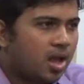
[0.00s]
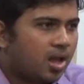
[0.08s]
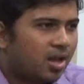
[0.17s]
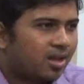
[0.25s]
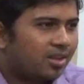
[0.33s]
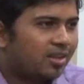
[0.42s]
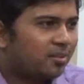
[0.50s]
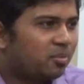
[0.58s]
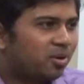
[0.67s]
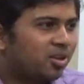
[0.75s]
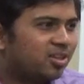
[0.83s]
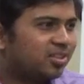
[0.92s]
I
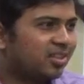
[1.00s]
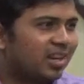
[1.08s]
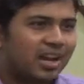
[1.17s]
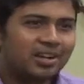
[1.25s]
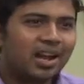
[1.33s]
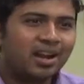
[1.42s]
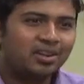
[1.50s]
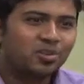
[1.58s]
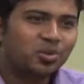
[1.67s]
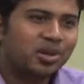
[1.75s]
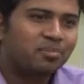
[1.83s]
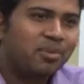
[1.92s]
apologize, sir. I
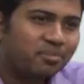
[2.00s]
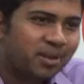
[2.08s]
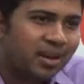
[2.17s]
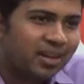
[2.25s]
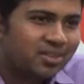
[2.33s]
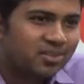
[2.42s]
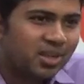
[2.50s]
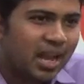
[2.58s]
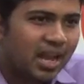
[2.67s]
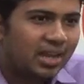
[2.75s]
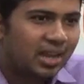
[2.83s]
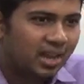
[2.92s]
don't remember actually.
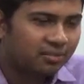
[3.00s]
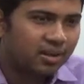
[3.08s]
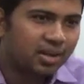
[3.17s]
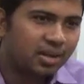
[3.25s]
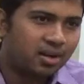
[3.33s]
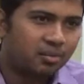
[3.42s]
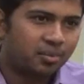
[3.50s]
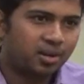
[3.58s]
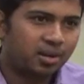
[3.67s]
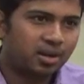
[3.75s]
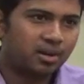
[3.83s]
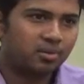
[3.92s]
I have read
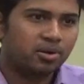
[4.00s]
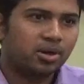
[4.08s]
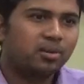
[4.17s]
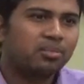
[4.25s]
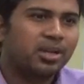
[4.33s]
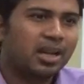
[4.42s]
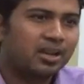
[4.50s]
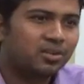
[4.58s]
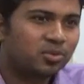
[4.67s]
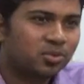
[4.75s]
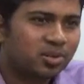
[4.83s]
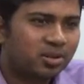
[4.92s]
about it, but I
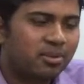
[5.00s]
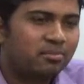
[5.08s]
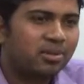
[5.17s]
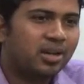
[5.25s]
don't remember.